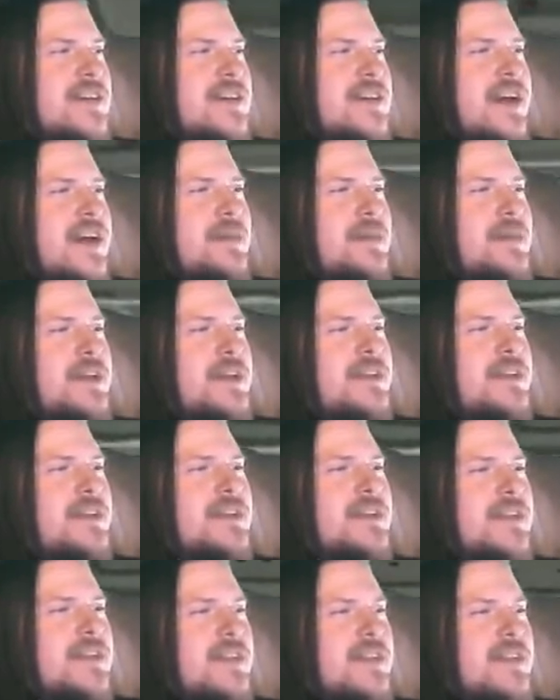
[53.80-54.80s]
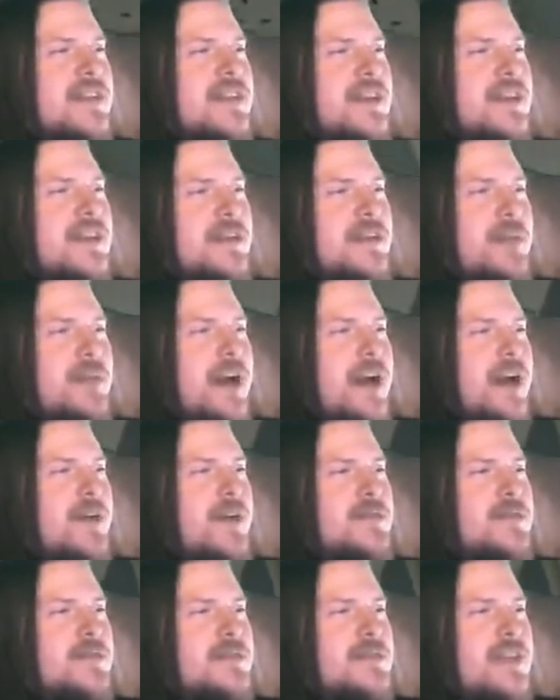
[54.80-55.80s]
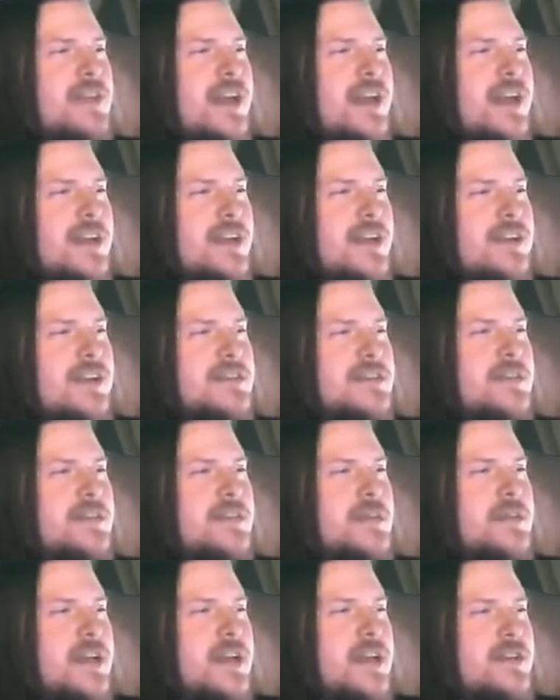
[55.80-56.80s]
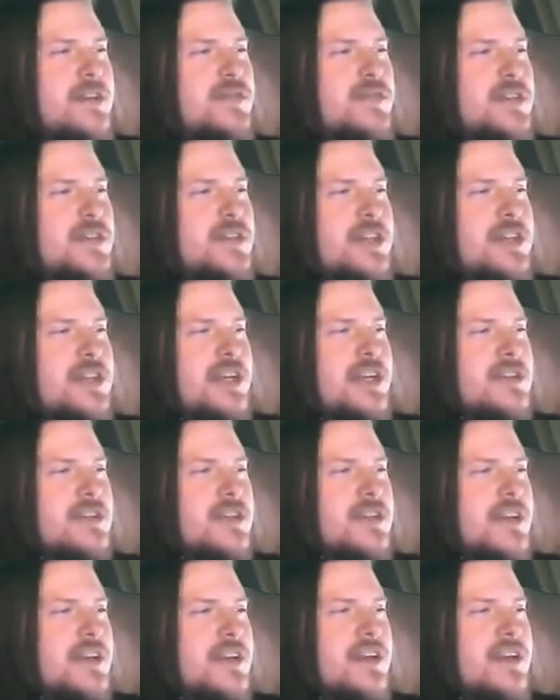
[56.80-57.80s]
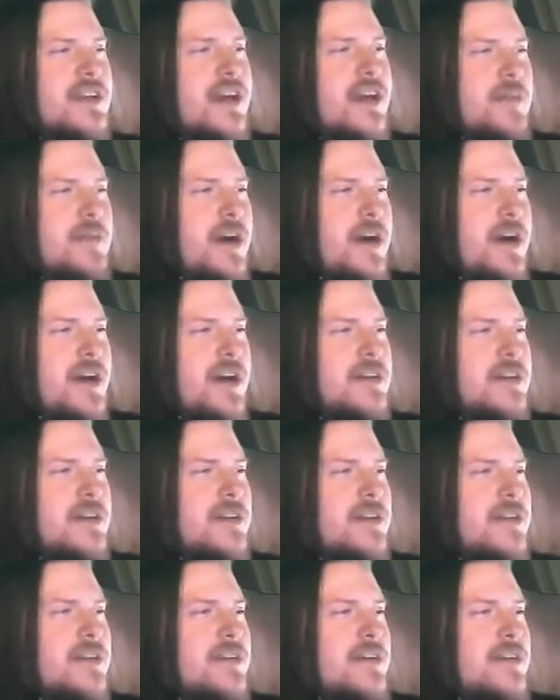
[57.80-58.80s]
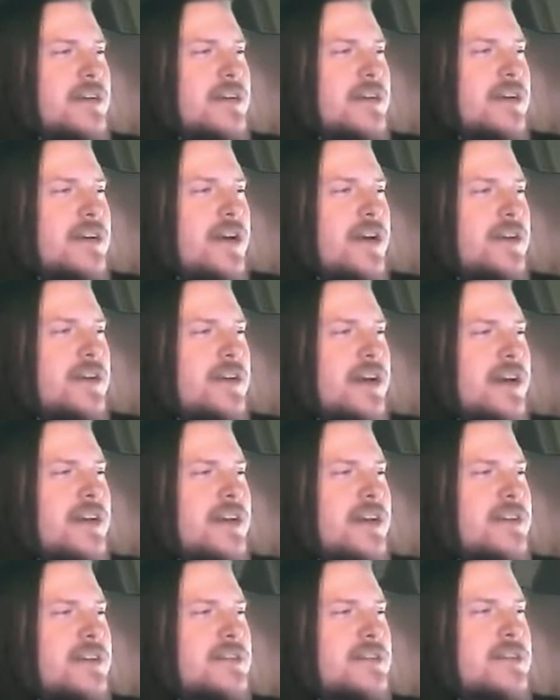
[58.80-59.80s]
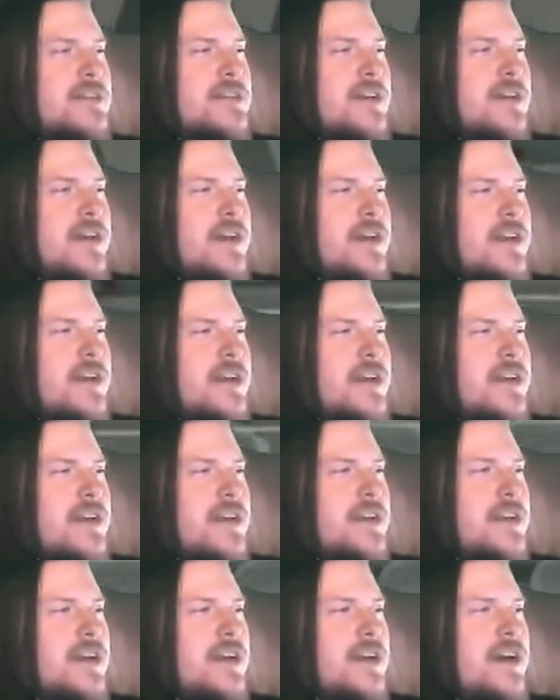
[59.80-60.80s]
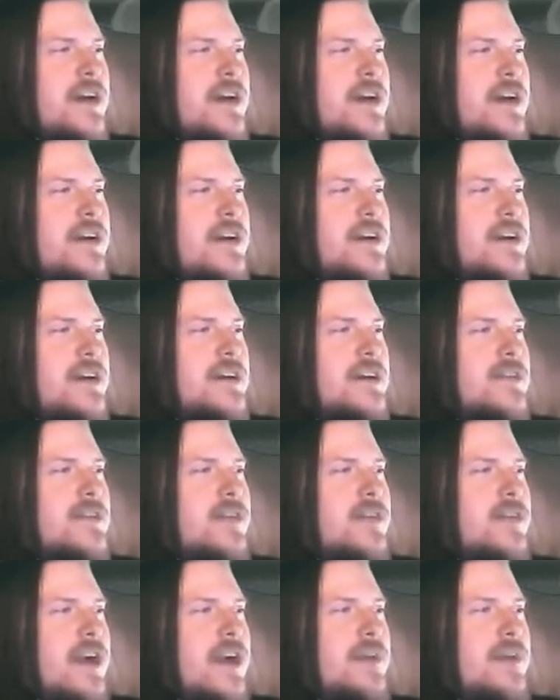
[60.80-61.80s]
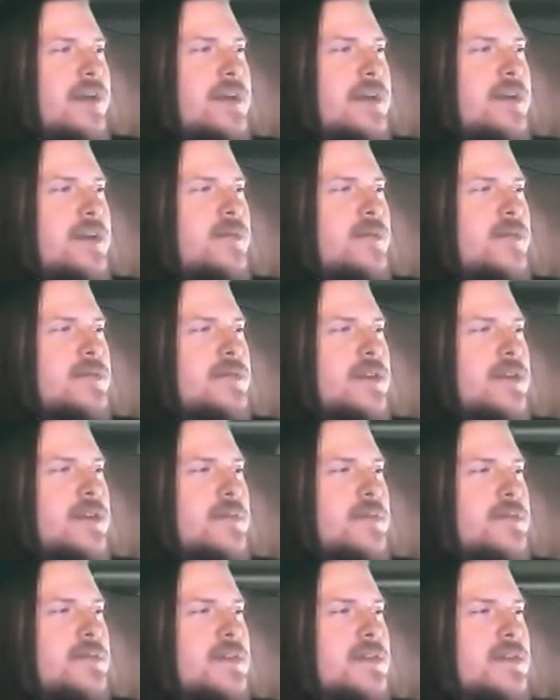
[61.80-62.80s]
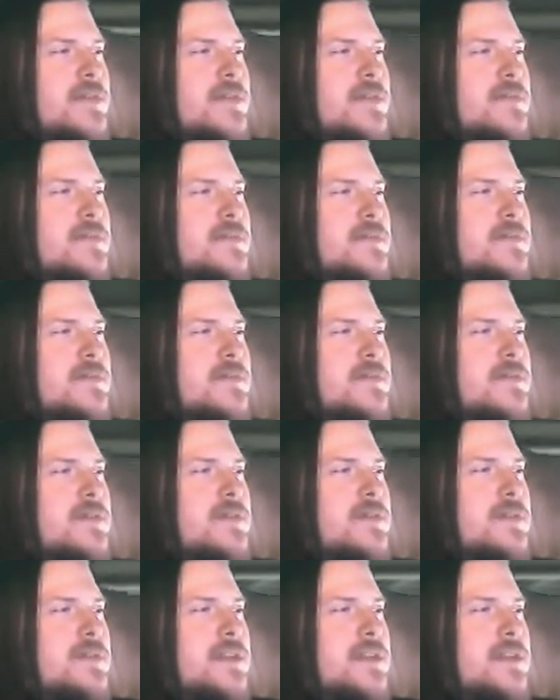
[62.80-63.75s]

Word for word: I mean, think about like somebody else for a change. Like, come on. Okay, let's go ahead and uh, grab some some some of